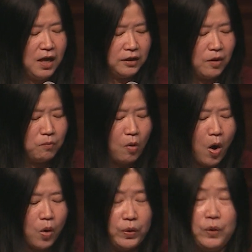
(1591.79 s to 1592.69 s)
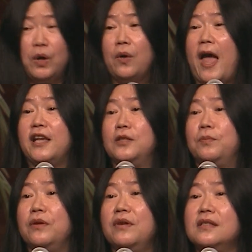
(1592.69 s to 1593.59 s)
the more we will
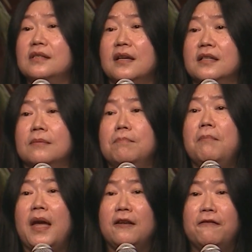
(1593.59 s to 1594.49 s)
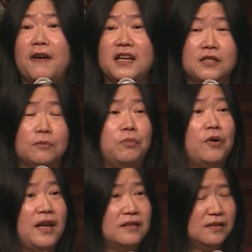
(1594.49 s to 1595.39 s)
experience His manifest
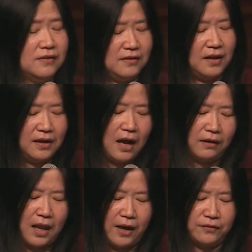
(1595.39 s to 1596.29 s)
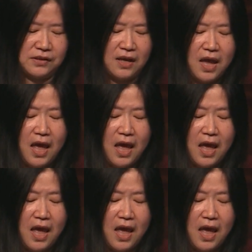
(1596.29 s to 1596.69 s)
presence in our lives